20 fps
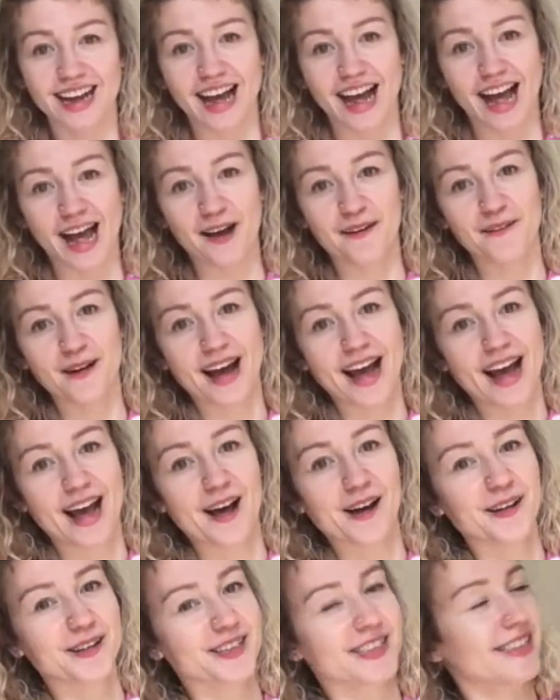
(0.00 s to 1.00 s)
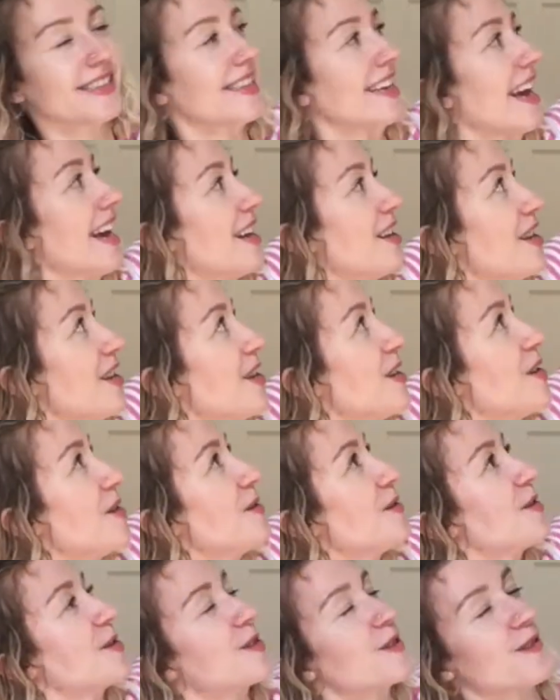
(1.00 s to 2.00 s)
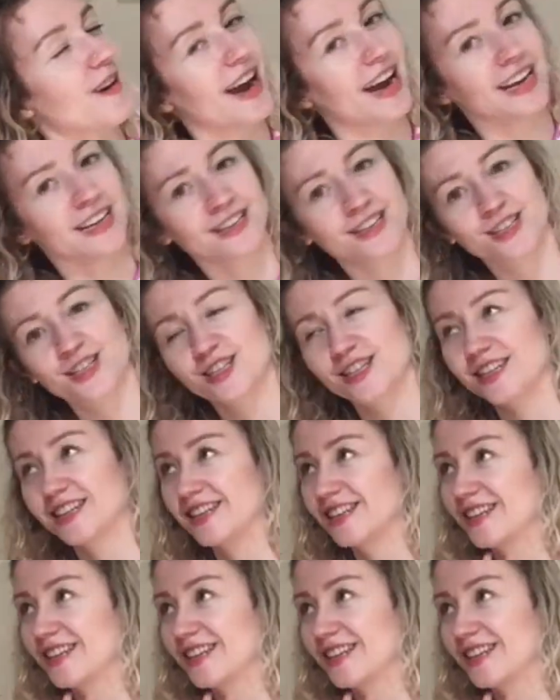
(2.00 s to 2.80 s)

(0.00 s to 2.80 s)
How else can you stretch?